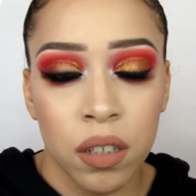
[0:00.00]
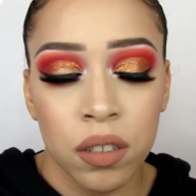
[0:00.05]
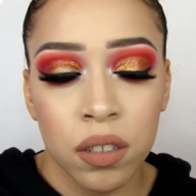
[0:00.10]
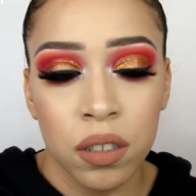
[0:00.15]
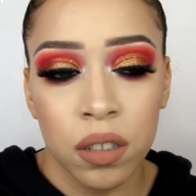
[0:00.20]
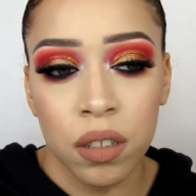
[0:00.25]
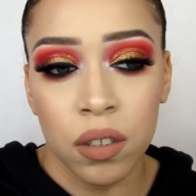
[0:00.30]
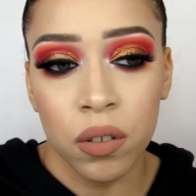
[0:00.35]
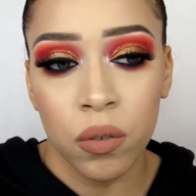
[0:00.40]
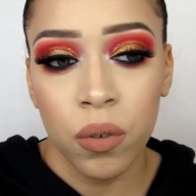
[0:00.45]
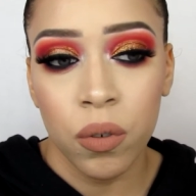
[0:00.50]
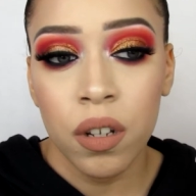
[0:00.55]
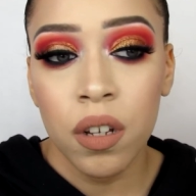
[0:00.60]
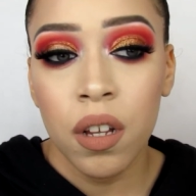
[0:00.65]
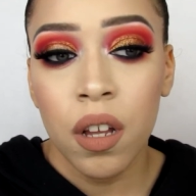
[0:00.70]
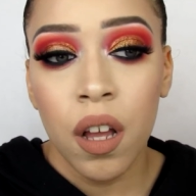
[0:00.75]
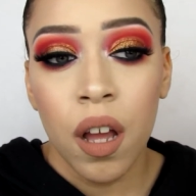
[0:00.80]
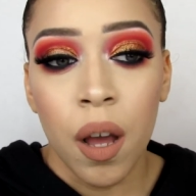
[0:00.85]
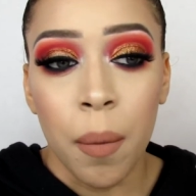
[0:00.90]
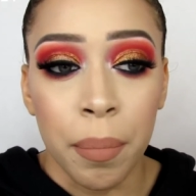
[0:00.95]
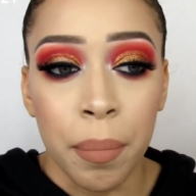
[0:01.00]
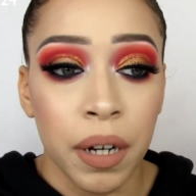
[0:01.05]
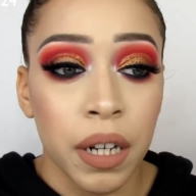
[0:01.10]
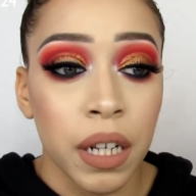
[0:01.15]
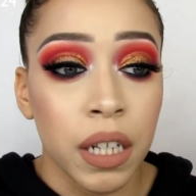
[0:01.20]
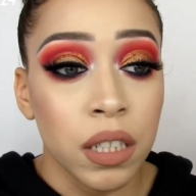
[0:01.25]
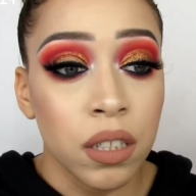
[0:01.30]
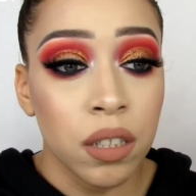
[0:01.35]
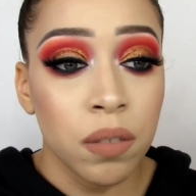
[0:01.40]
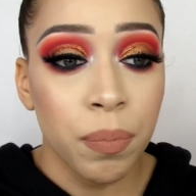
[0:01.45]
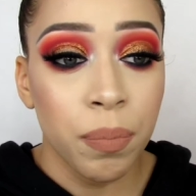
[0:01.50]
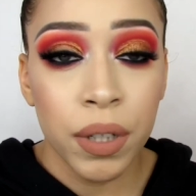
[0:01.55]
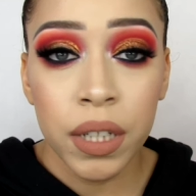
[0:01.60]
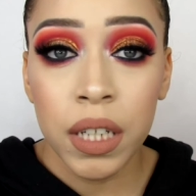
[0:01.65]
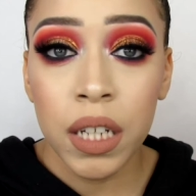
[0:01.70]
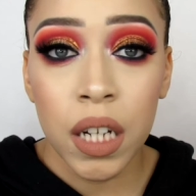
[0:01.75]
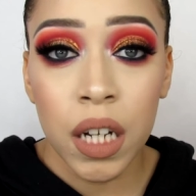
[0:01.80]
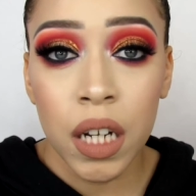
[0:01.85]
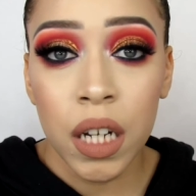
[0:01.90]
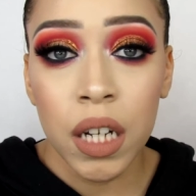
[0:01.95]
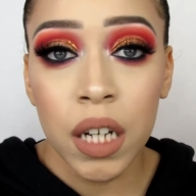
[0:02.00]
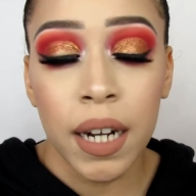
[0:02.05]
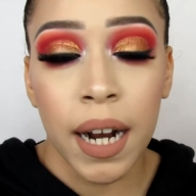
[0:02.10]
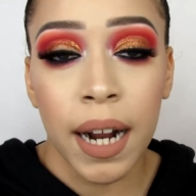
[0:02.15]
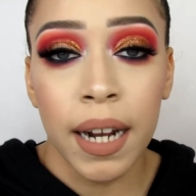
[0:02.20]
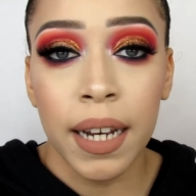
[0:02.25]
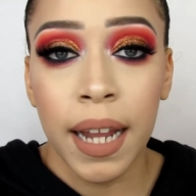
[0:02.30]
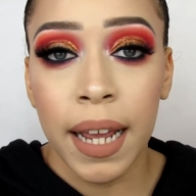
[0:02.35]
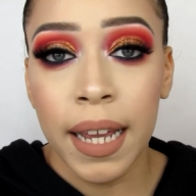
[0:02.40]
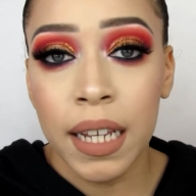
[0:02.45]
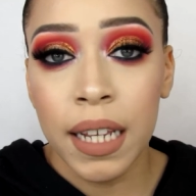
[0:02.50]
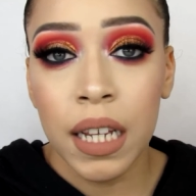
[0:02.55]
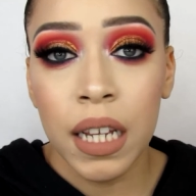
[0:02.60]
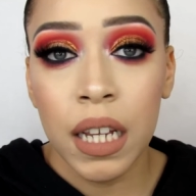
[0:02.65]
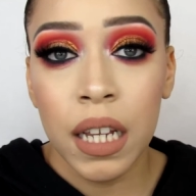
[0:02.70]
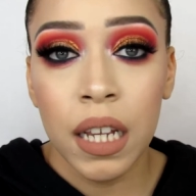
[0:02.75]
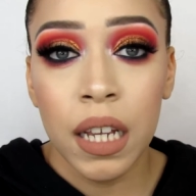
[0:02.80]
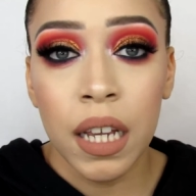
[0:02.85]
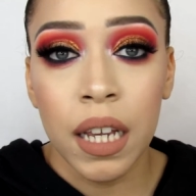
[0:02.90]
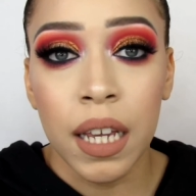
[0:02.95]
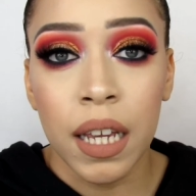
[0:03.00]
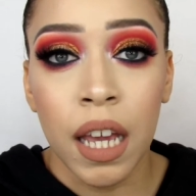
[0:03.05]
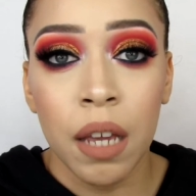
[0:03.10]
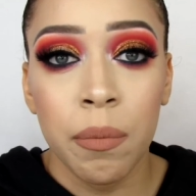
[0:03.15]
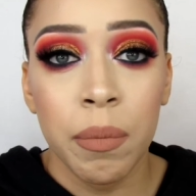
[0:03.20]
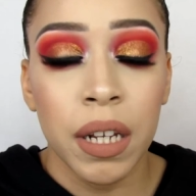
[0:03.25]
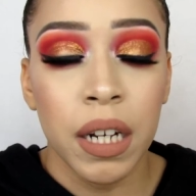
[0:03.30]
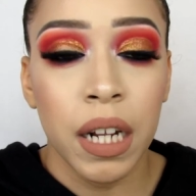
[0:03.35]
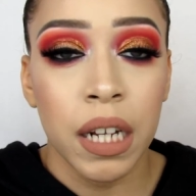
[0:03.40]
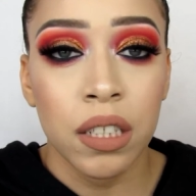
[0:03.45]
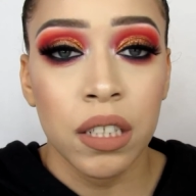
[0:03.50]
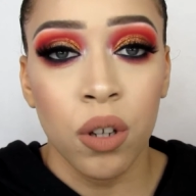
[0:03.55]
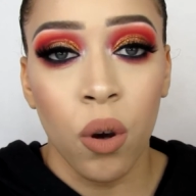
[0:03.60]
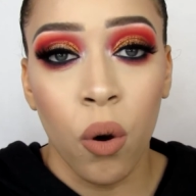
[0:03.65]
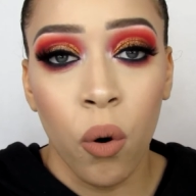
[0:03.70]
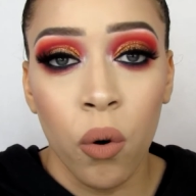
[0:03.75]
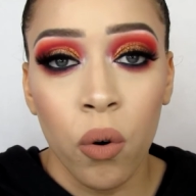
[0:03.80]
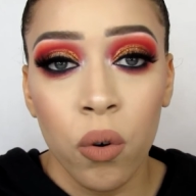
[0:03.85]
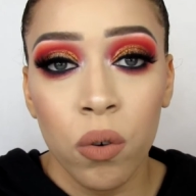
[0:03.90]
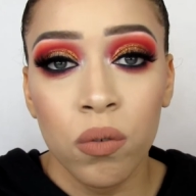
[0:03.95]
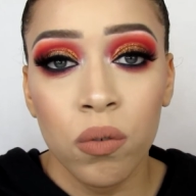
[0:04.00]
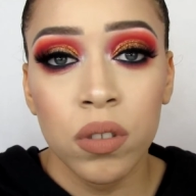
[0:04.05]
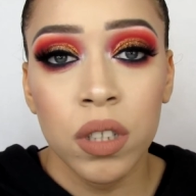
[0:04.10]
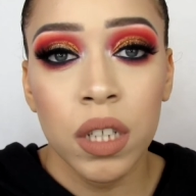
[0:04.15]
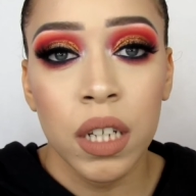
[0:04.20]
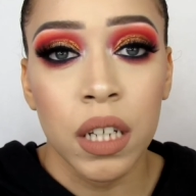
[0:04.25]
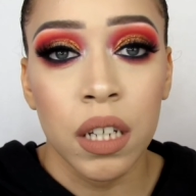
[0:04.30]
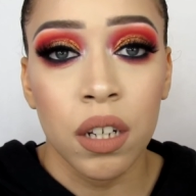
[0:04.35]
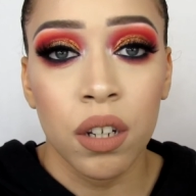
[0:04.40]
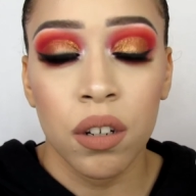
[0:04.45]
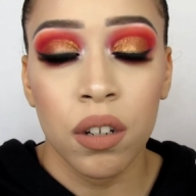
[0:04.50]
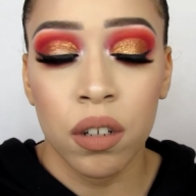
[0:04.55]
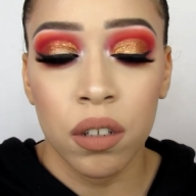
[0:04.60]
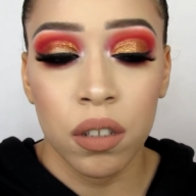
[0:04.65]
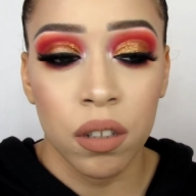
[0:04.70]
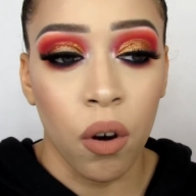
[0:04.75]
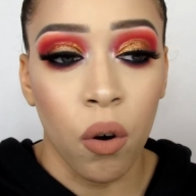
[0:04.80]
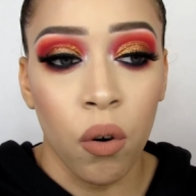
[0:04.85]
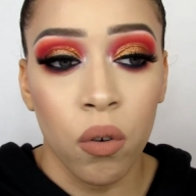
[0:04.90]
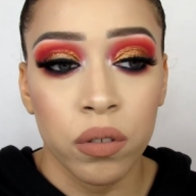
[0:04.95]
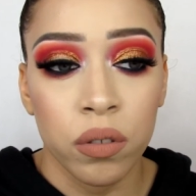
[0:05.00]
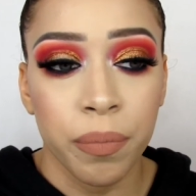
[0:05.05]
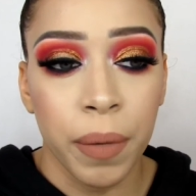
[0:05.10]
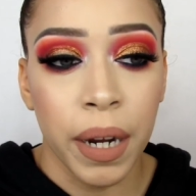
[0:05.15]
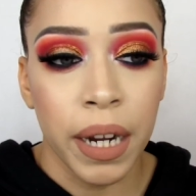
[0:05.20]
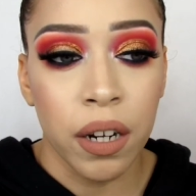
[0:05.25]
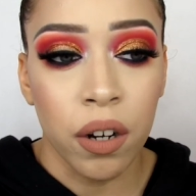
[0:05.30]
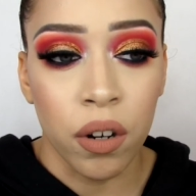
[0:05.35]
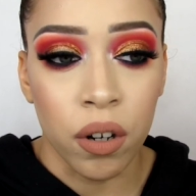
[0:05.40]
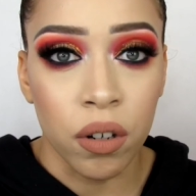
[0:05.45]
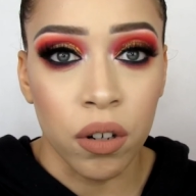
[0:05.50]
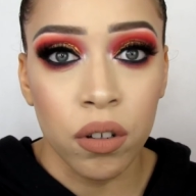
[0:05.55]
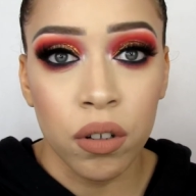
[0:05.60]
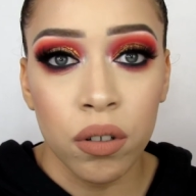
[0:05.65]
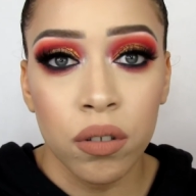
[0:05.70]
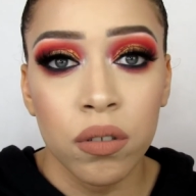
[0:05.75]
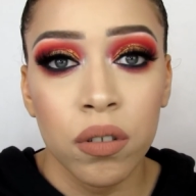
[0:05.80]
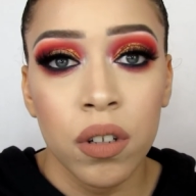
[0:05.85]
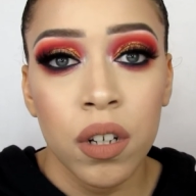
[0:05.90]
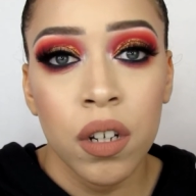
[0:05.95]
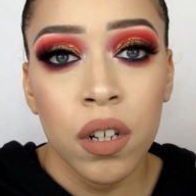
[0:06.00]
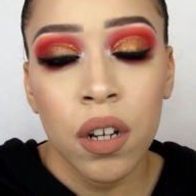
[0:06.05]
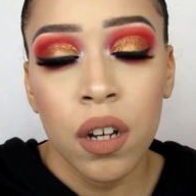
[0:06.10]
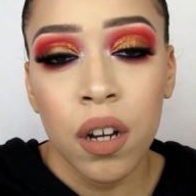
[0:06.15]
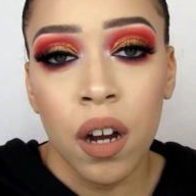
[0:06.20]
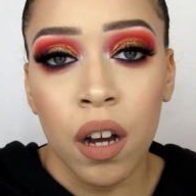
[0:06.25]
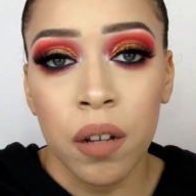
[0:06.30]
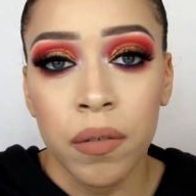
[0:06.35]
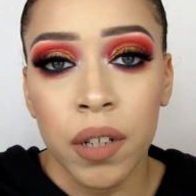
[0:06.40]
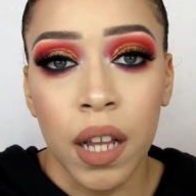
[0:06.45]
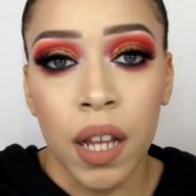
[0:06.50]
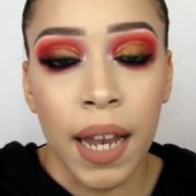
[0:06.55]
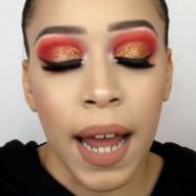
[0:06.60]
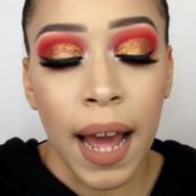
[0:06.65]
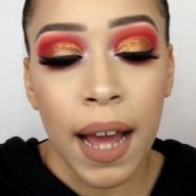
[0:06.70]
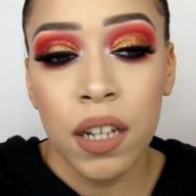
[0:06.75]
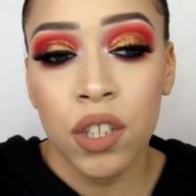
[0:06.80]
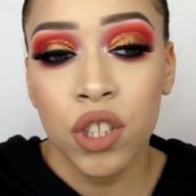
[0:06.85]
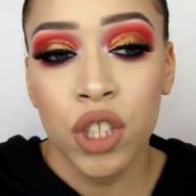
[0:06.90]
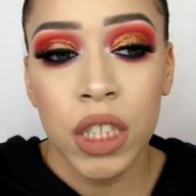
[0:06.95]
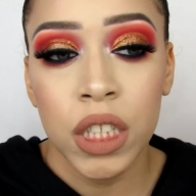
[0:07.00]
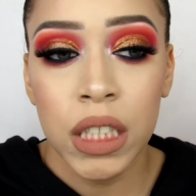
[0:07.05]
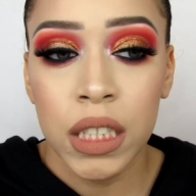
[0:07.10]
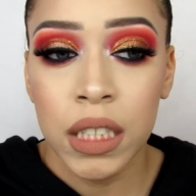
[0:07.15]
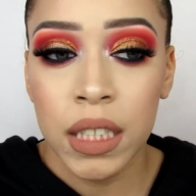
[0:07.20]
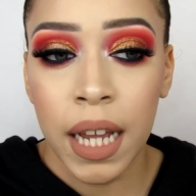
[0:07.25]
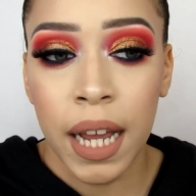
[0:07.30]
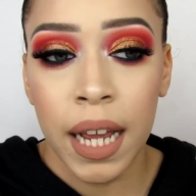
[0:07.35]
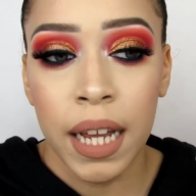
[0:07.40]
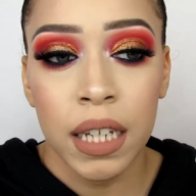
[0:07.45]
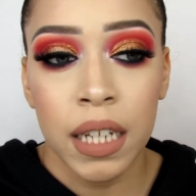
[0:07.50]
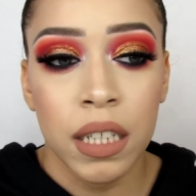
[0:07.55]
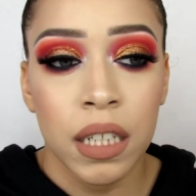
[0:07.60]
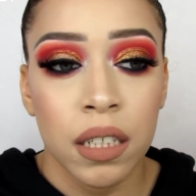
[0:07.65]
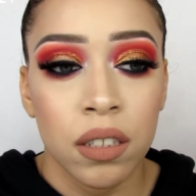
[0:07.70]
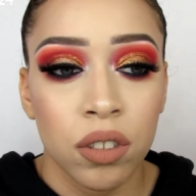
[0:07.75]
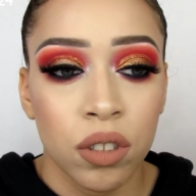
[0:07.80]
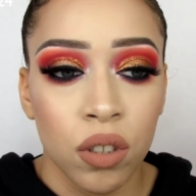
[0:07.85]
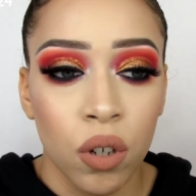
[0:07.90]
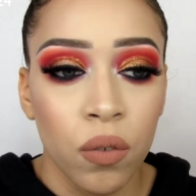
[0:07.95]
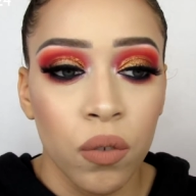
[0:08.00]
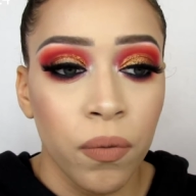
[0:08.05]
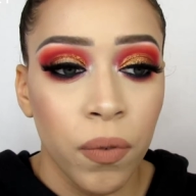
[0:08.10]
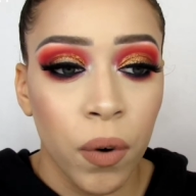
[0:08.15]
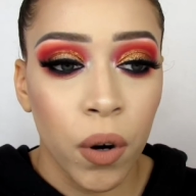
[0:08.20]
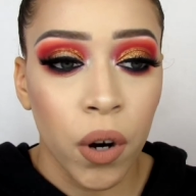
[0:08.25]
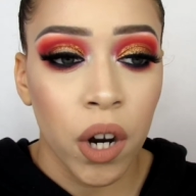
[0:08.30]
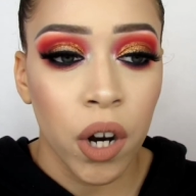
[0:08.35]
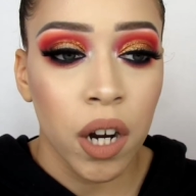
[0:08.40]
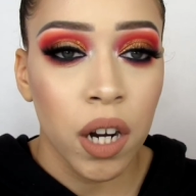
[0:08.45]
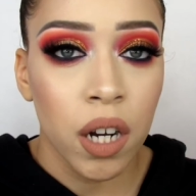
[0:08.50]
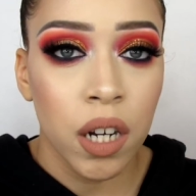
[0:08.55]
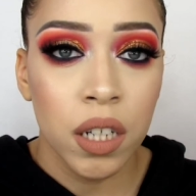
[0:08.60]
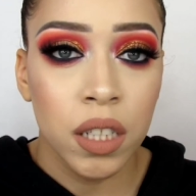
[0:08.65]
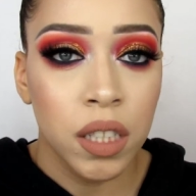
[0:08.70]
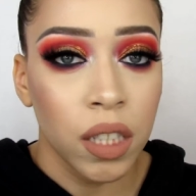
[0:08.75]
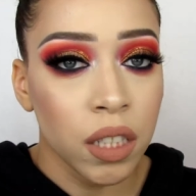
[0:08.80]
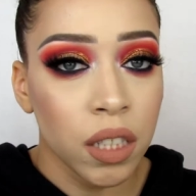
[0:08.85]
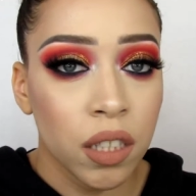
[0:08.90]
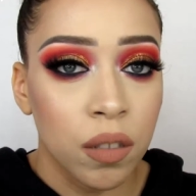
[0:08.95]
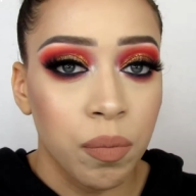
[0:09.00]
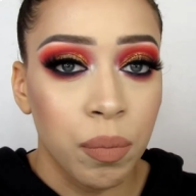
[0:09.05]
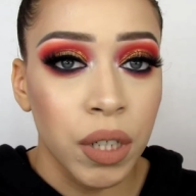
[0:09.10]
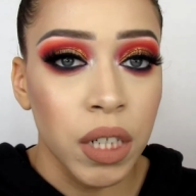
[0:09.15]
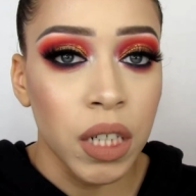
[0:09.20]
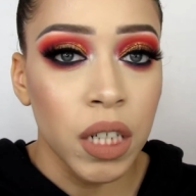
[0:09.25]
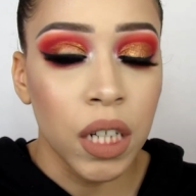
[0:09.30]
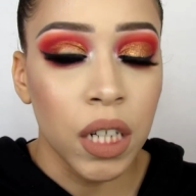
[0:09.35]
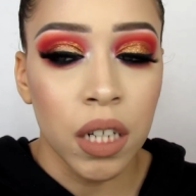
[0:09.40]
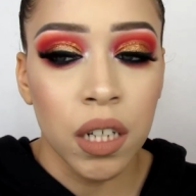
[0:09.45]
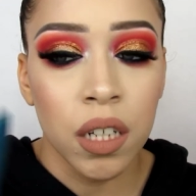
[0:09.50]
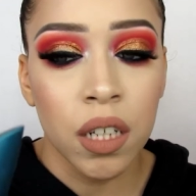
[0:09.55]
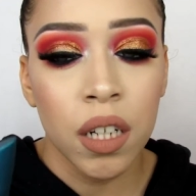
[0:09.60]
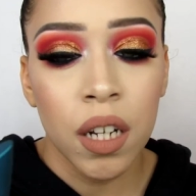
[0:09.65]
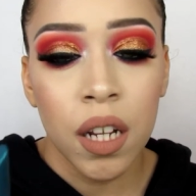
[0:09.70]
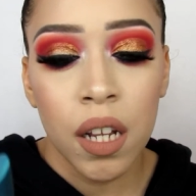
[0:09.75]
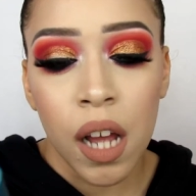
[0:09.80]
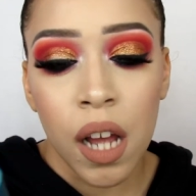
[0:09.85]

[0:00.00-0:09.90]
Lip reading: So, but it's pretty good. I like it. It gave me a nice hold. It hold my curl on the lashes, and so far this is pretty good.